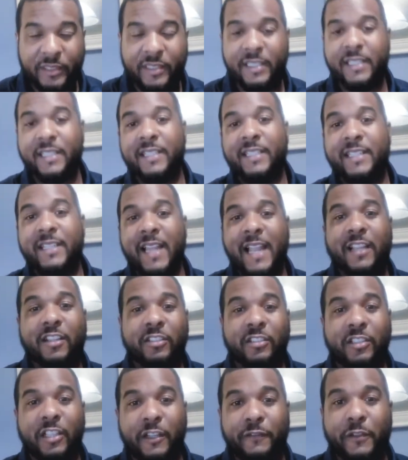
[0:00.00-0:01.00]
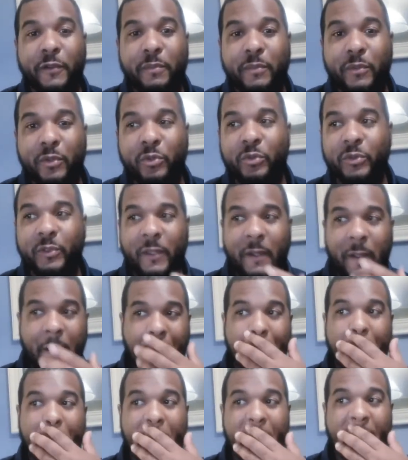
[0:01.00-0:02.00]
Cycle of the moon.
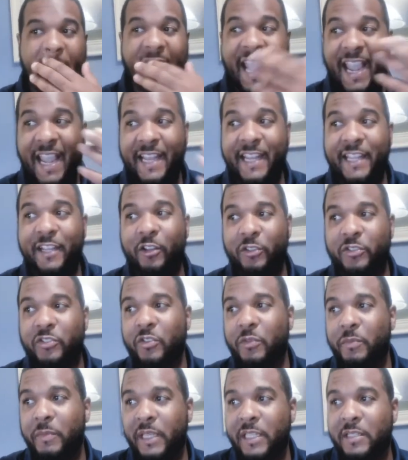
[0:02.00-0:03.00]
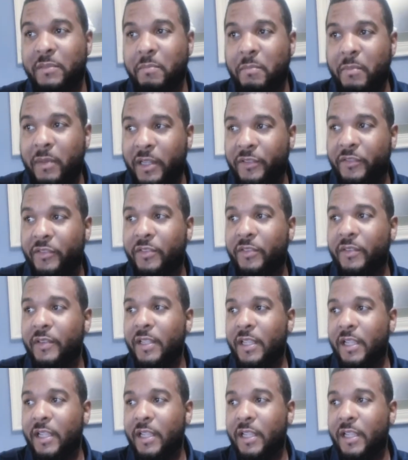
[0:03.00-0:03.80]
And it also means month.